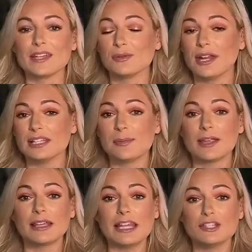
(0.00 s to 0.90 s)
Internet
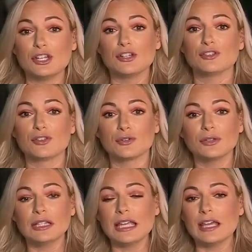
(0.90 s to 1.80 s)
speculation
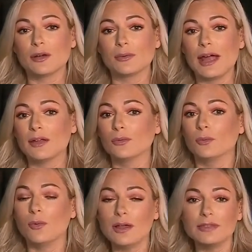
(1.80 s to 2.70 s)
certainly around